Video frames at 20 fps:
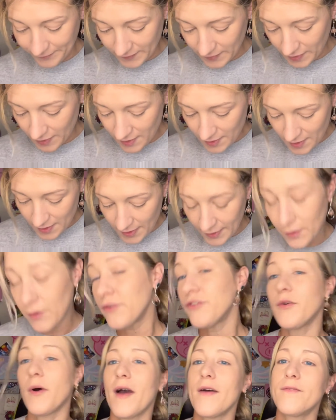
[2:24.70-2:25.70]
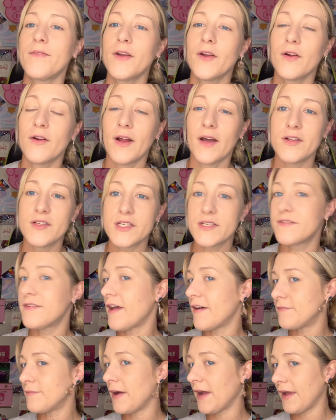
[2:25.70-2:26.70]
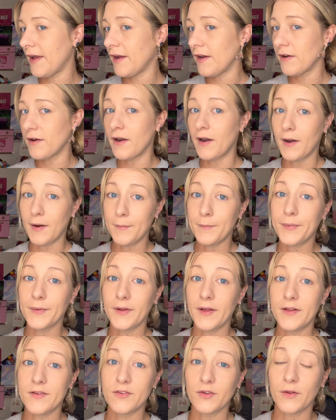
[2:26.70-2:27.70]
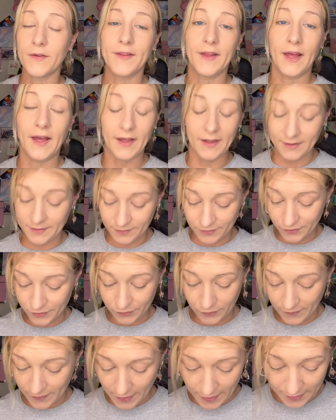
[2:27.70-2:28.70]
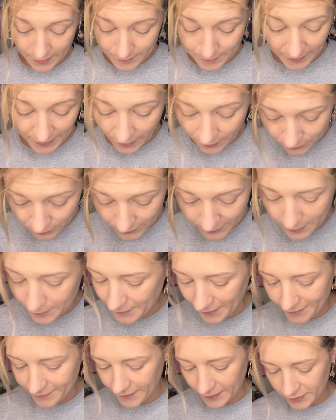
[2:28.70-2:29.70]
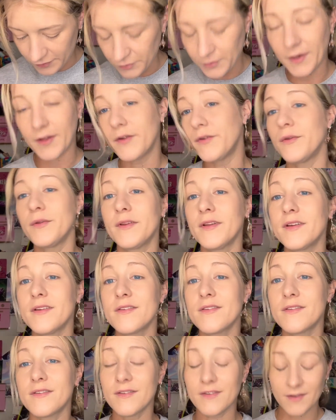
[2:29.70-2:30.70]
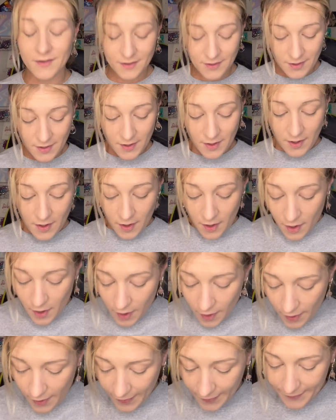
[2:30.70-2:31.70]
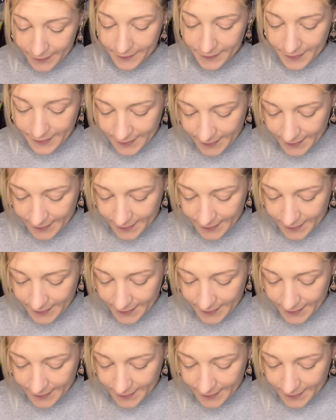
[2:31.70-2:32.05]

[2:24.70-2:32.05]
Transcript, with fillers: And also, I figured I'd just have my hair up until the end so that my hair won't get in my face when I do this. All right.